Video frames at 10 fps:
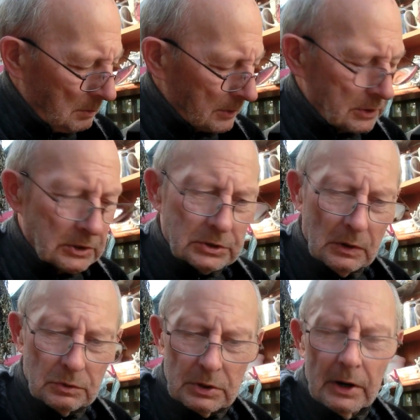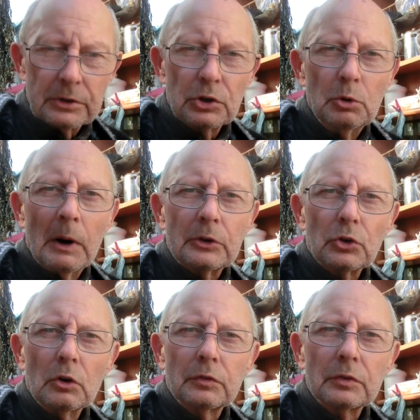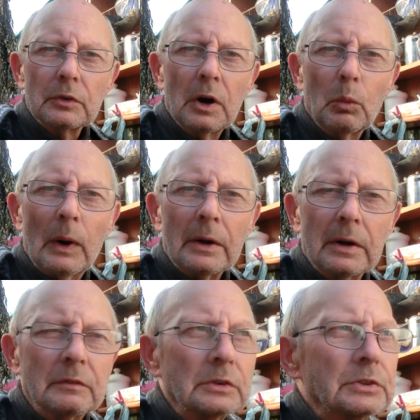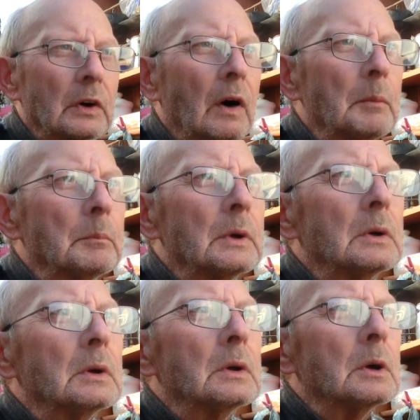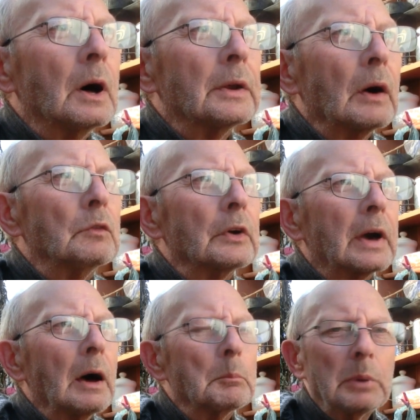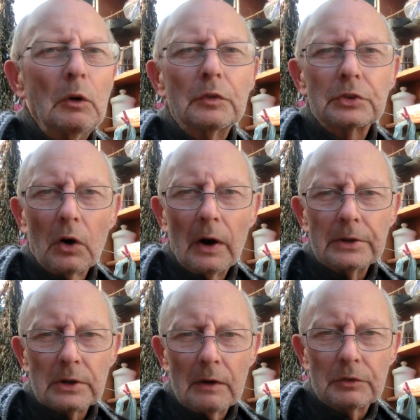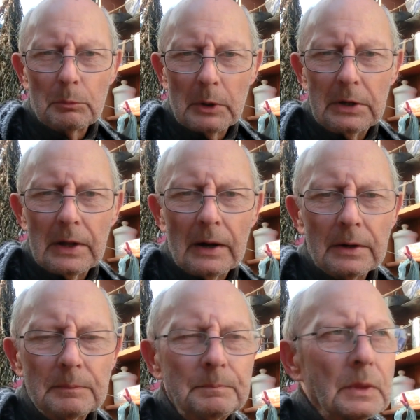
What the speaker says: But just don't take too much off at one given time. And don't forget, both sides have to be done.